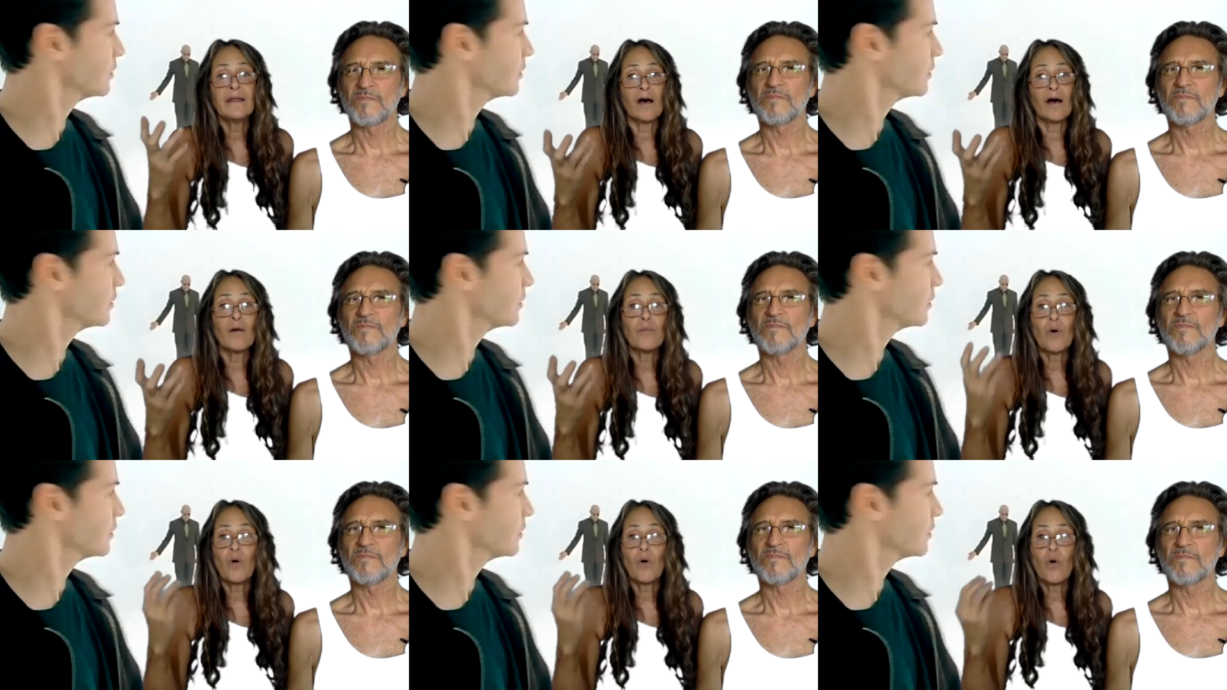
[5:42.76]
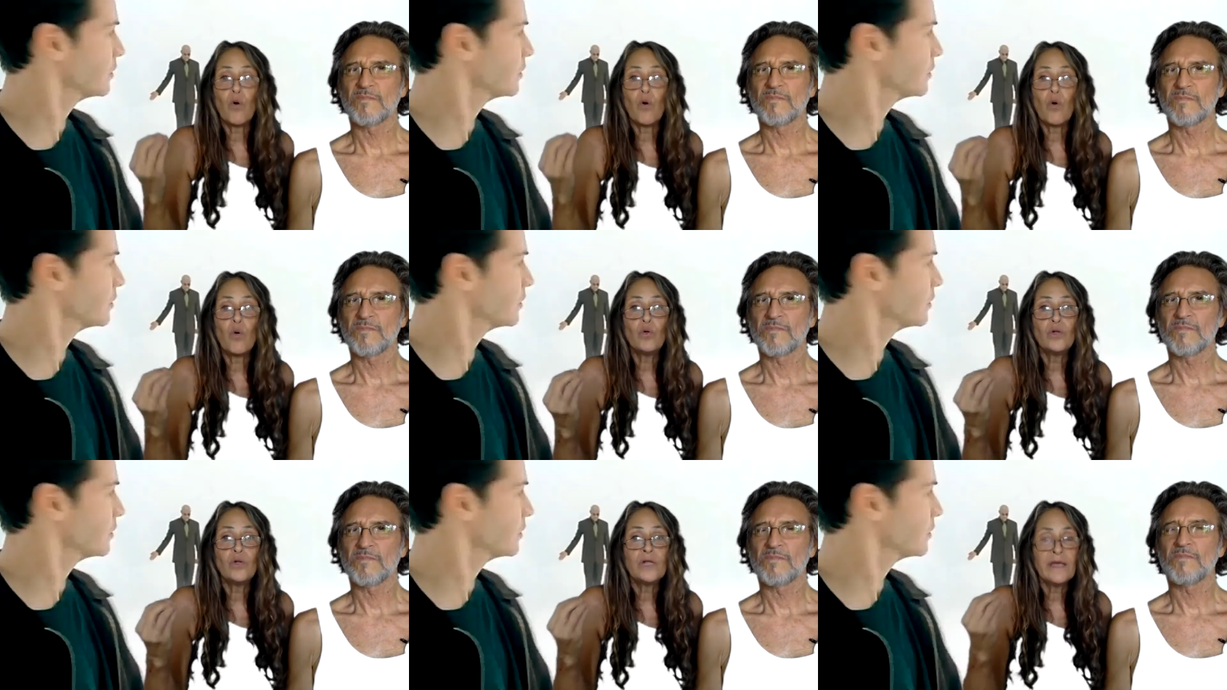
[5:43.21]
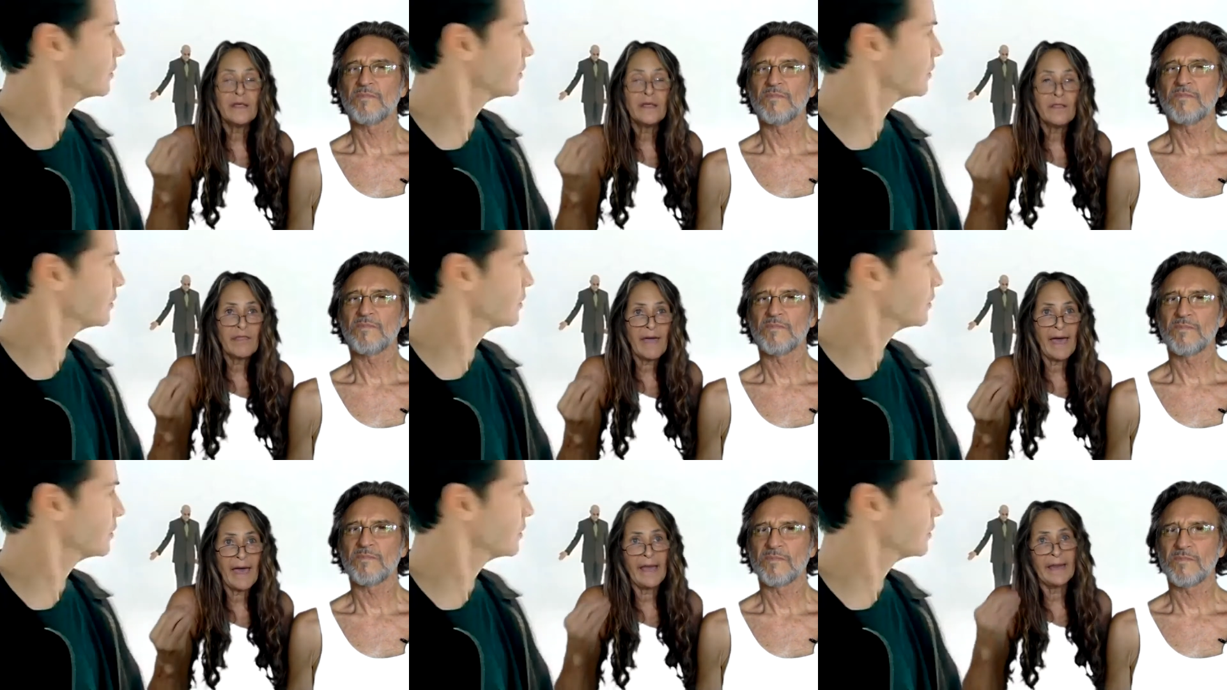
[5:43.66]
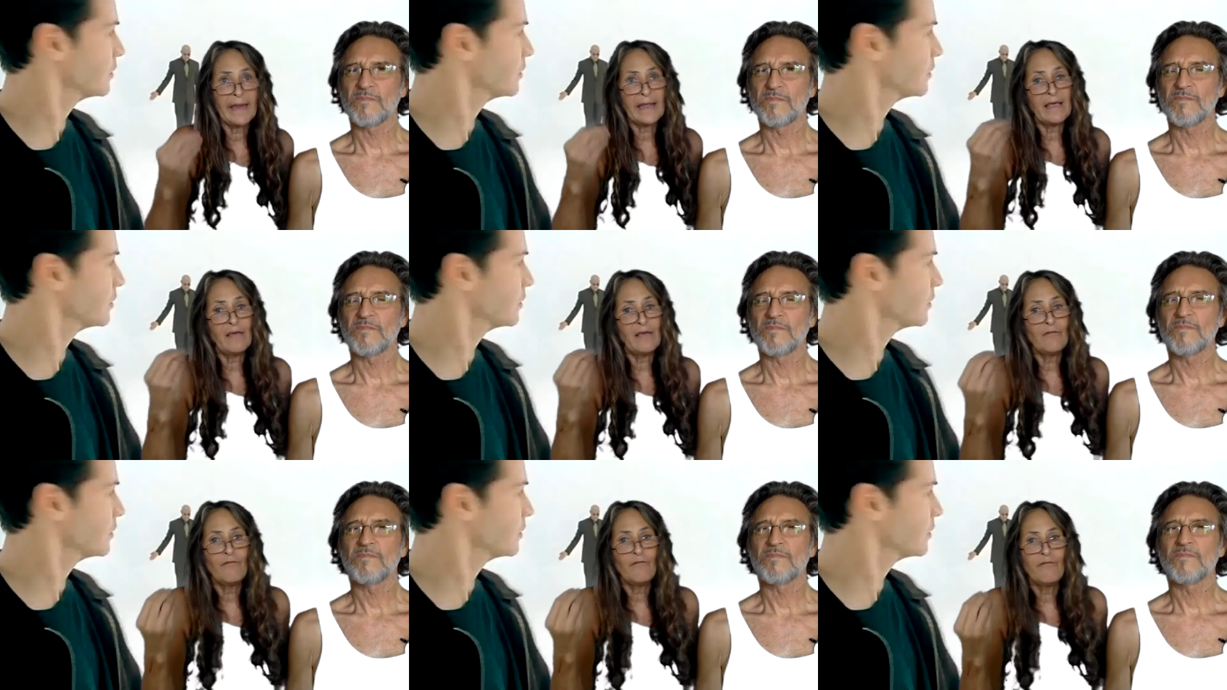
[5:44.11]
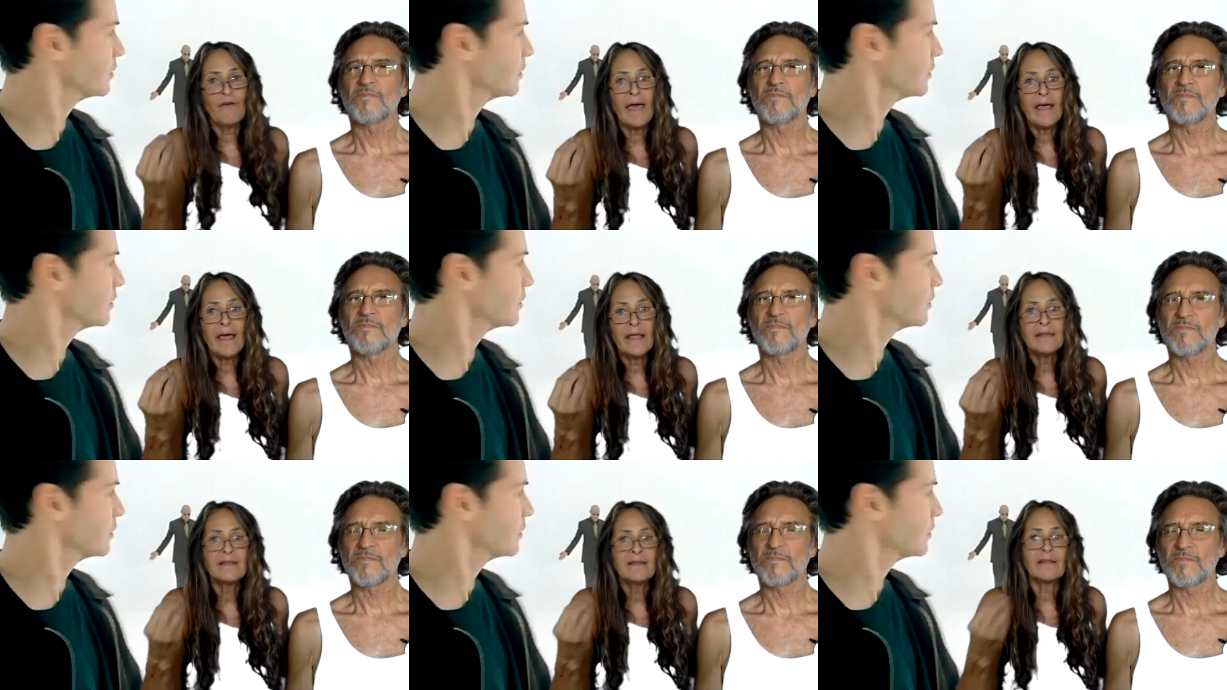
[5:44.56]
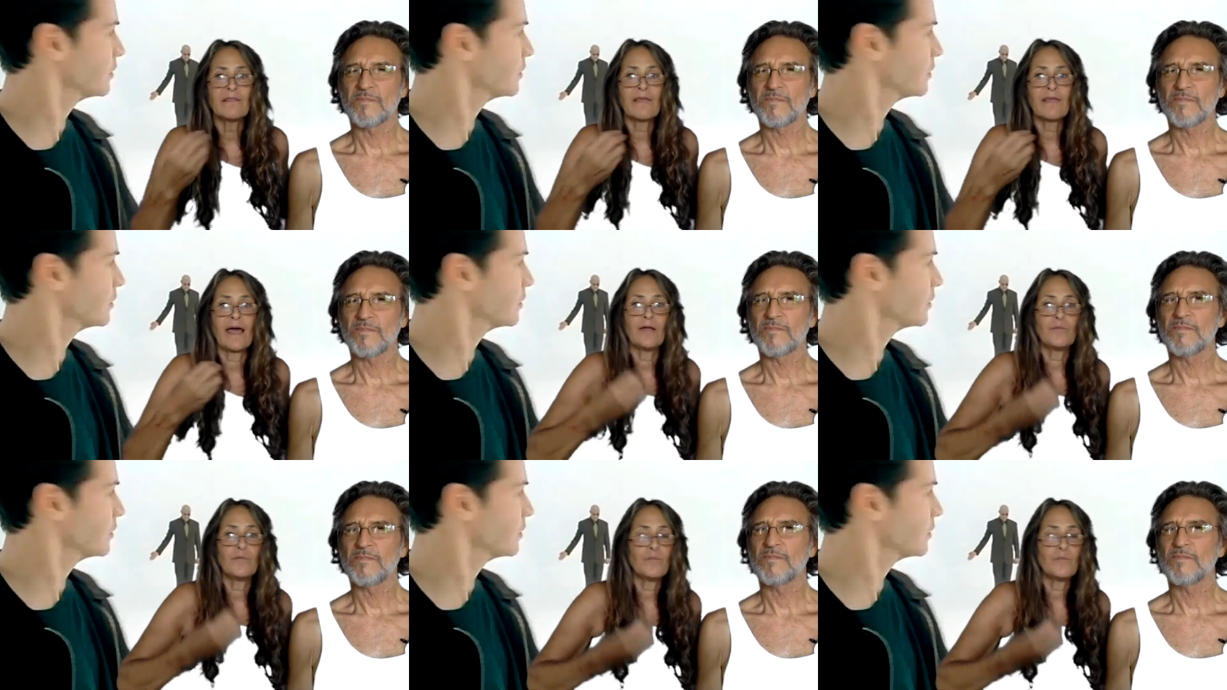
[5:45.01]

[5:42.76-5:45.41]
Speaker 1: up holding that event, that